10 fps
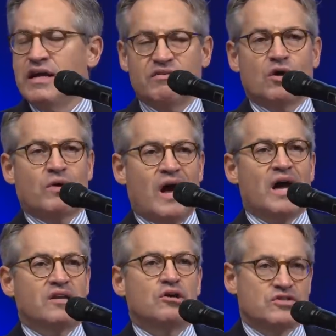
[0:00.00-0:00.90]
Even though
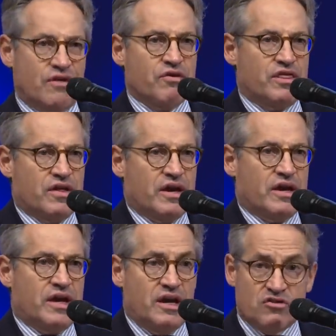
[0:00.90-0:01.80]
God knows
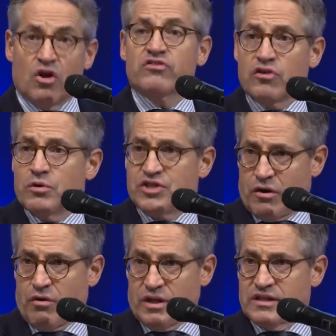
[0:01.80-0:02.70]
everything, he's also a
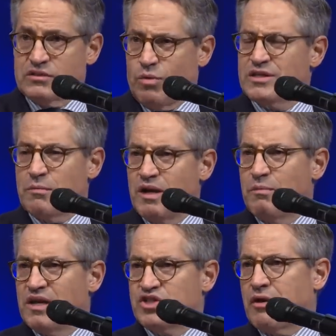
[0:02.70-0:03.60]
generalist. What does it
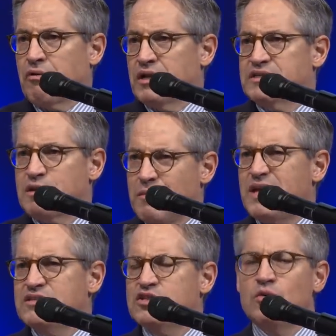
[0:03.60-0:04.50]
mean to be a generalist? It
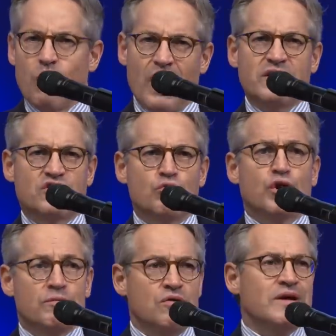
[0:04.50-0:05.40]
means to want to
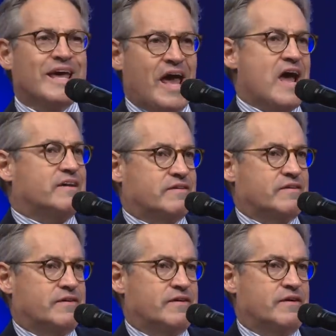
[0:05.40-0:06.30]
communicate.